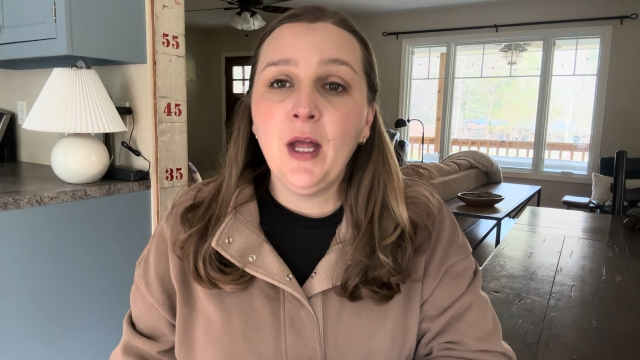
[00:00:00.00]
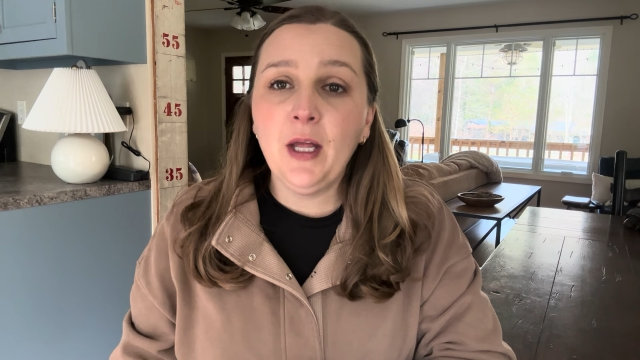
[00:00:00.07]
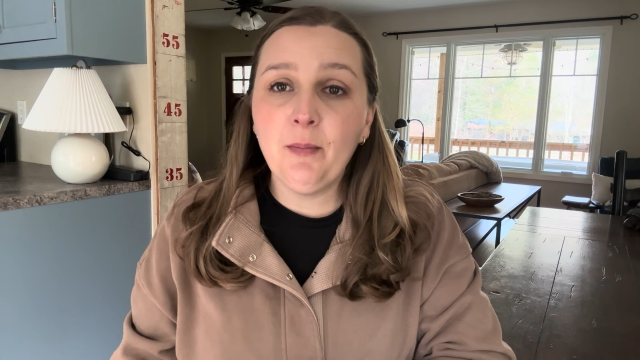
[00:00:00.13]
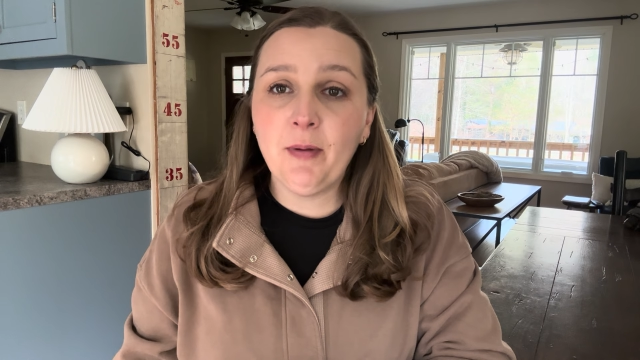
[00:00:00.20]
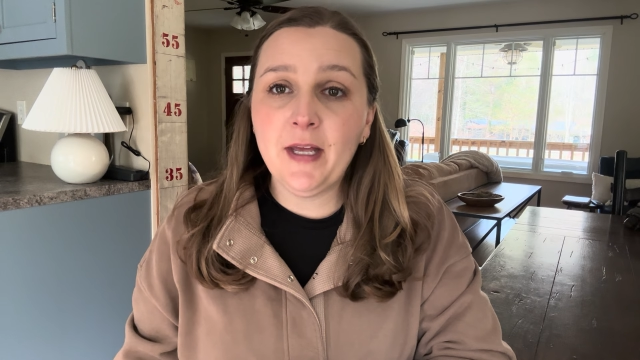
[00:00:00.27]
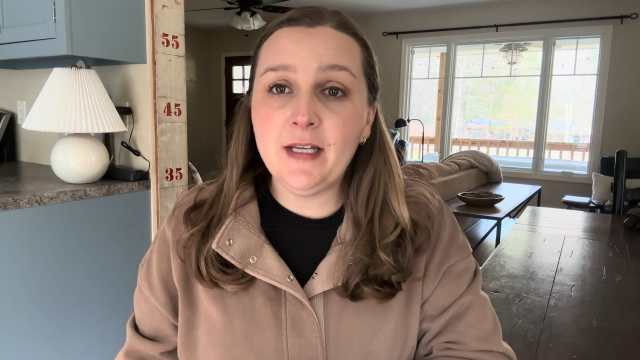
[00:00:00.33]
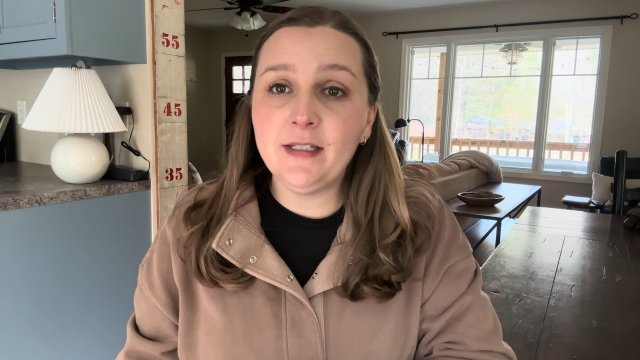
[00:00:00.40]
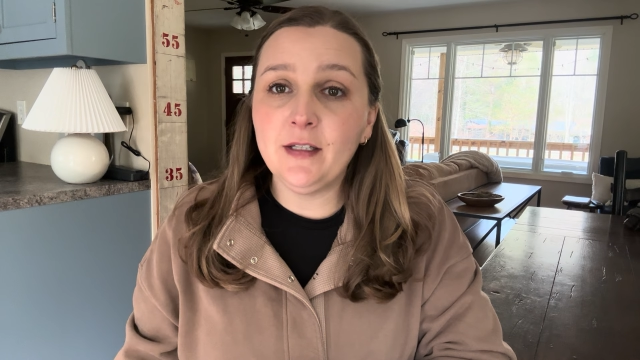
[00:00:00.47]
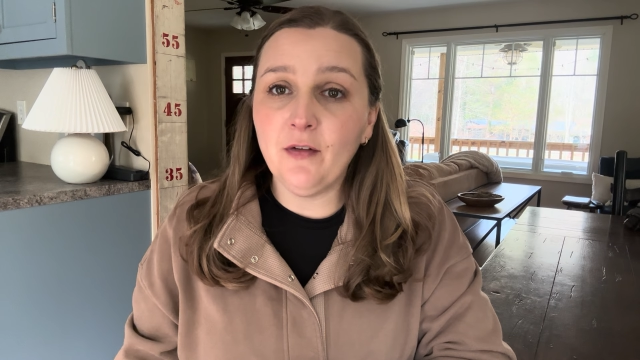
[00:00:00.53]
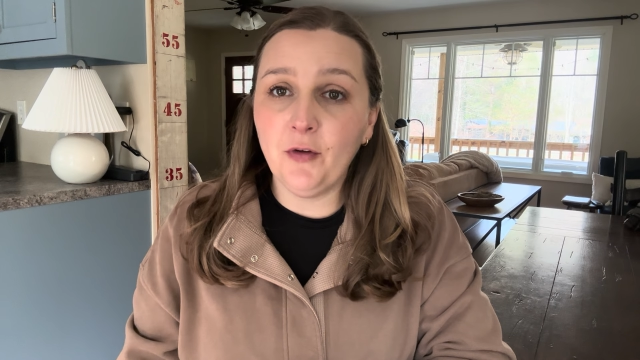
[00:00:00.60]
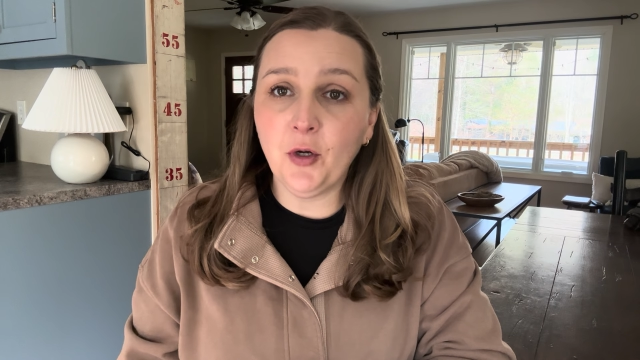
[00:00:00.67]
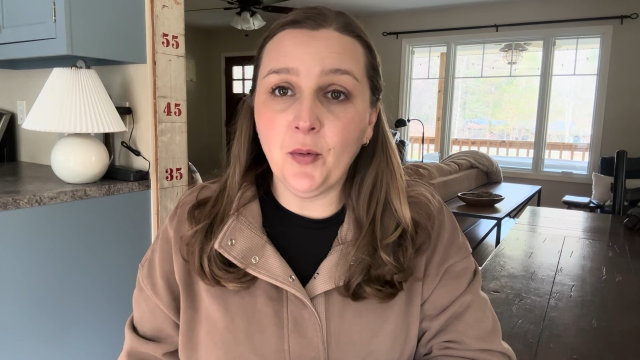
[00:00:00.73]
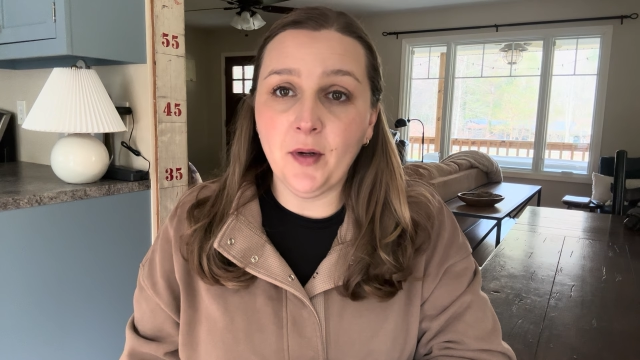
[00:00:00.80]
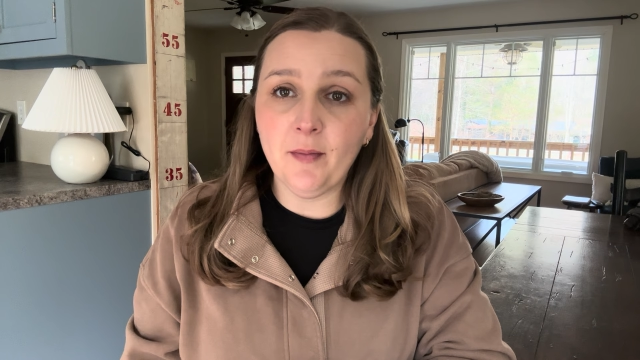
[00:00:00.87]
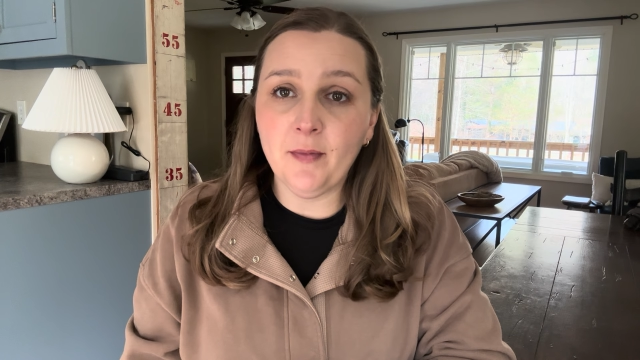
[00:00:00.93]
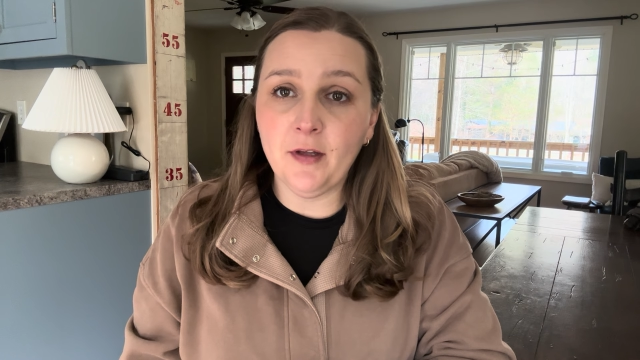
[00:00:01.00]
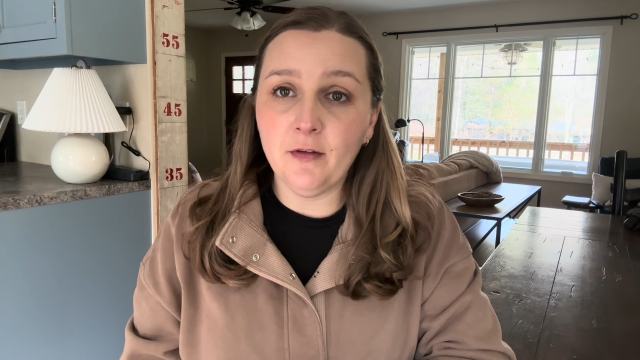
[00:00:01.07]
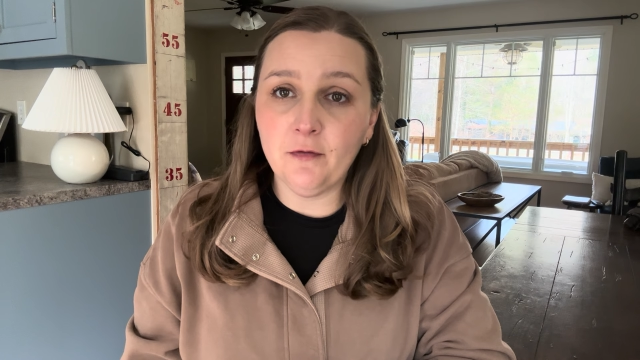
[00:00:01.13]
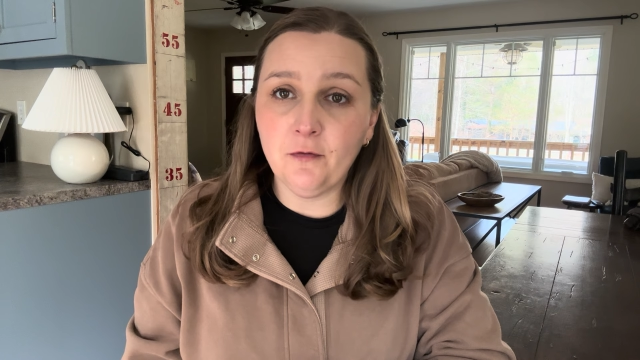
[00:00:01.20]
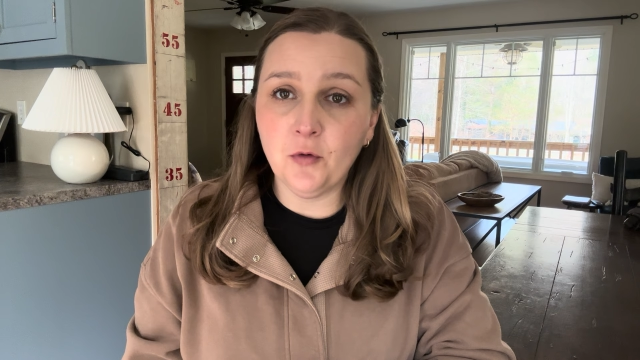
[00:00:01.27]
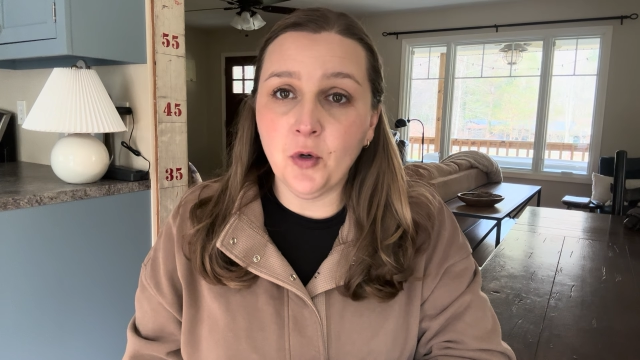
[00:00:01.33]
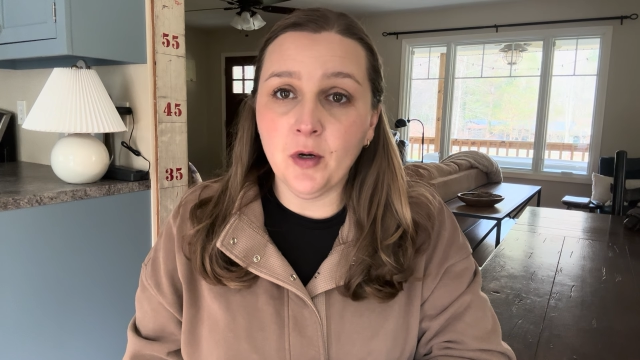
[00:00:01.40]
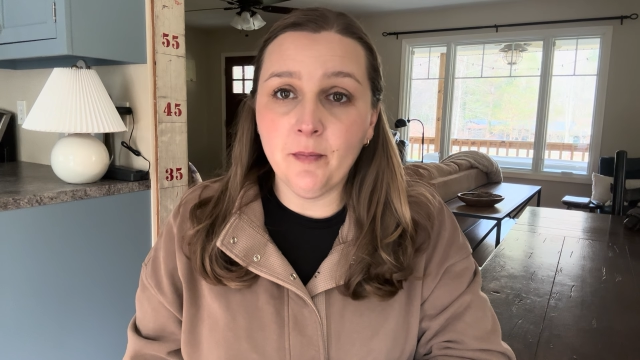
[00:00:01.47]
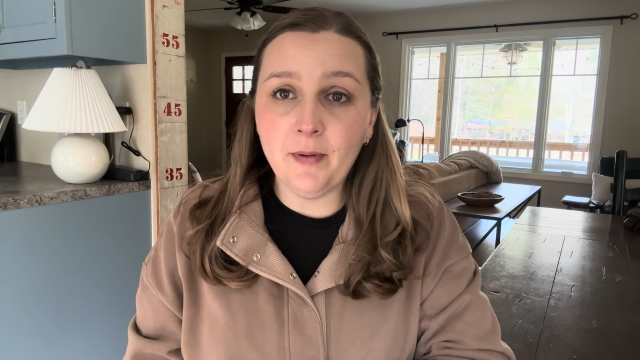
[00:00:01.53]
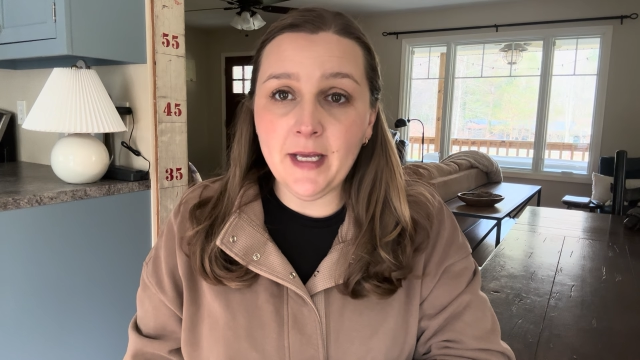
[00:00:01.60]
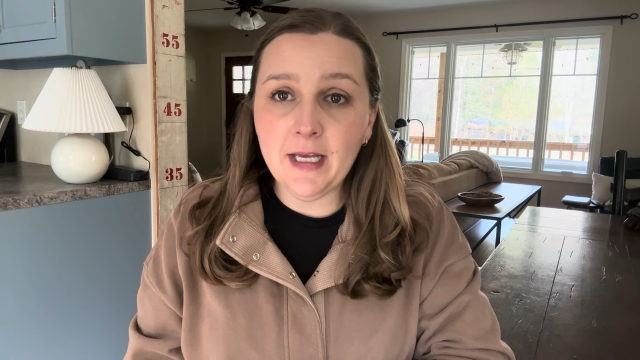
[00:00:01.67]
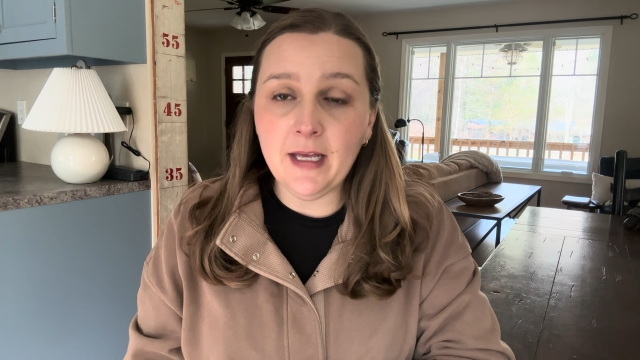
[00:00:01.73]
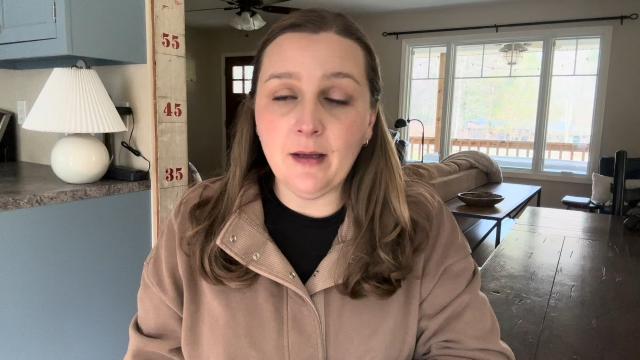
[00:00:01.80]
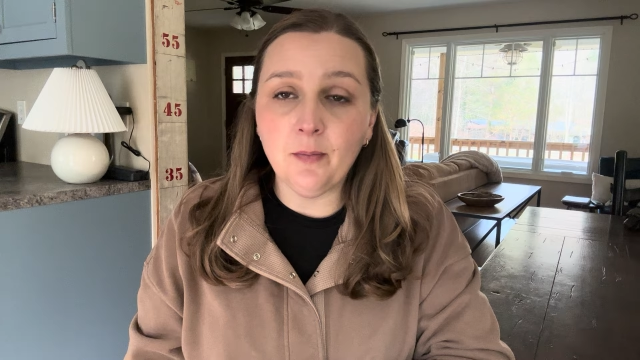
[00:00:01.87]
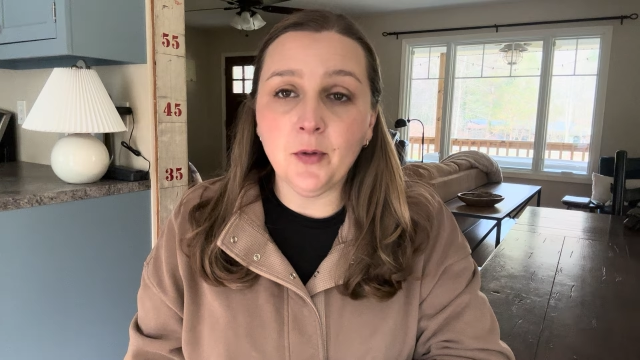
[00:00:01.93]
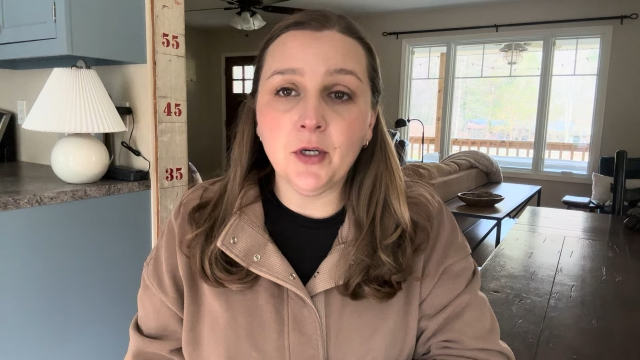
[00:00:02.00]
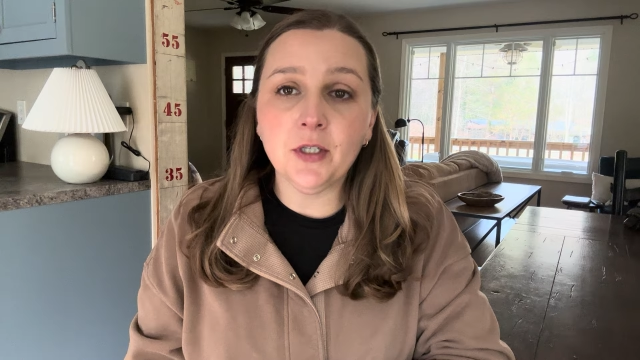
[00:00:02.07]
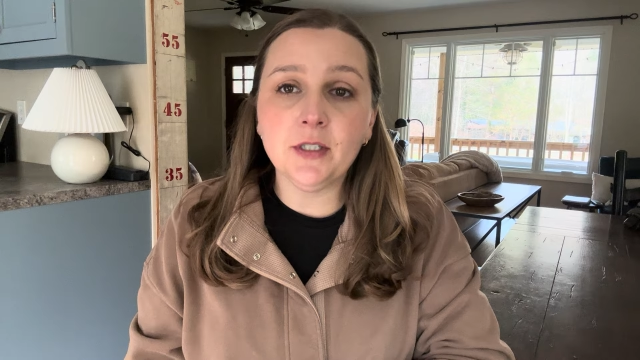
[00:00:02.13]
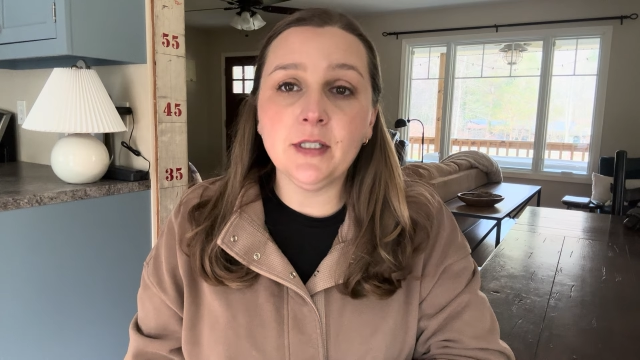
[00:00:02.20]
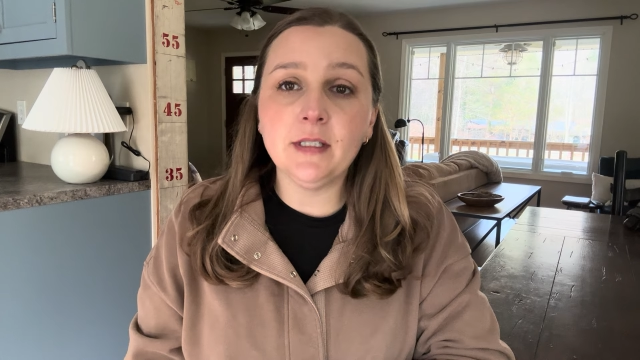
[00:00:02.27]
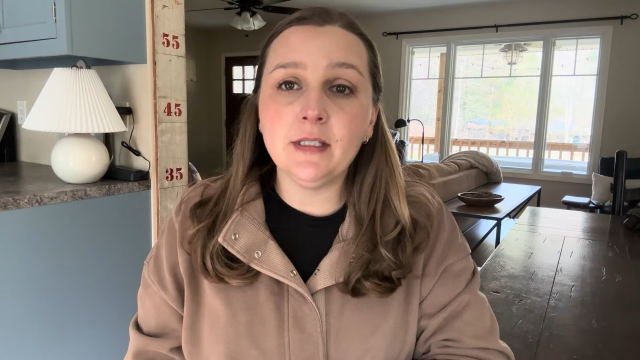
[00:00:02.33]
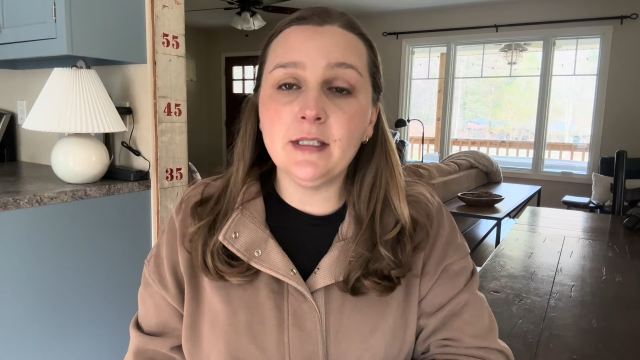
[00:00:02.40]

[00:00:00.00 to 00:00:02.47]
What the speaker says: piece of equipment for beekeepers.